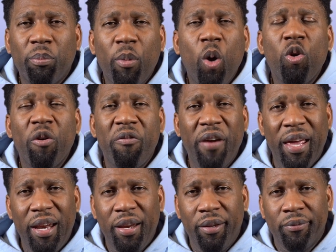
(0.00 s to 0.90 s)

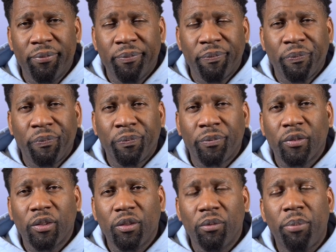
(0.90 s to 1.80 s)
motivated
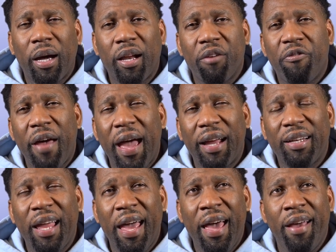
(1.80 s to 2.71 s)
by the
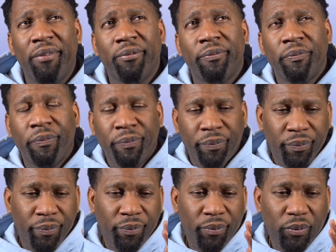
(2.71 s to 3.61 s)
fact that
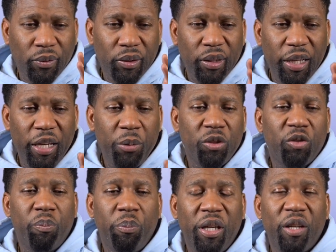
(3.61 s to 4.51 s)
he
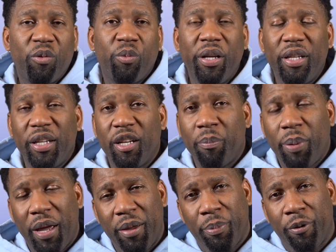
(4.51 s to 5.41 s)
was being written in the
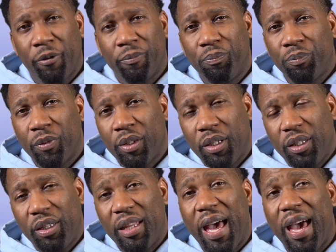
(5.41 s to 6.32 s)
paper,
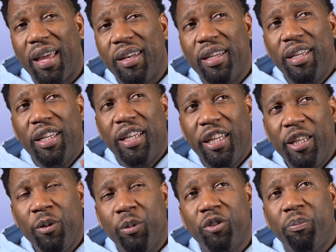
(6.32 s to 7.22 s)
that
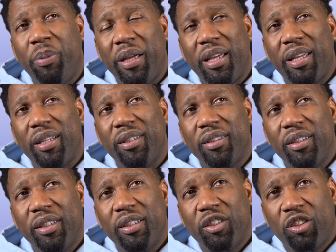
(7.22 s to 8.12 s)
he was
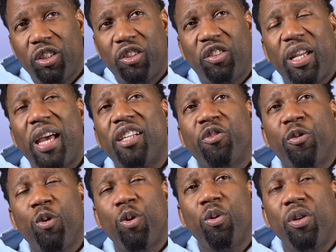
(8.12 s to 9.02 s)
being
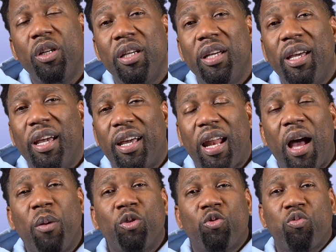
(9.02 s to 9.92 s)
successful, and
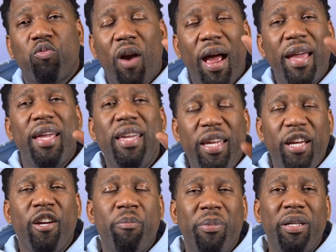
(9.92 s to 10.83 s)
I was right
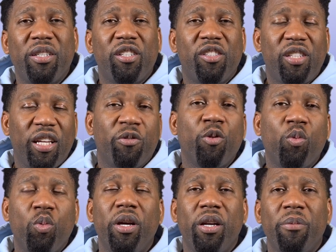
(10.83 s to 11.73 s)
here being successful
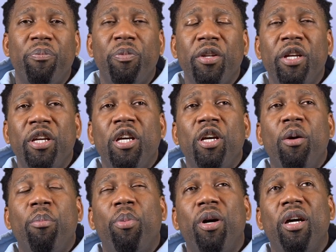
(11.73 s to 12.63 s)
with him.
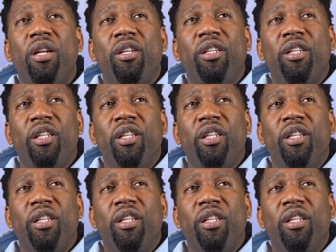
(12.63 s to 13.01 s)
But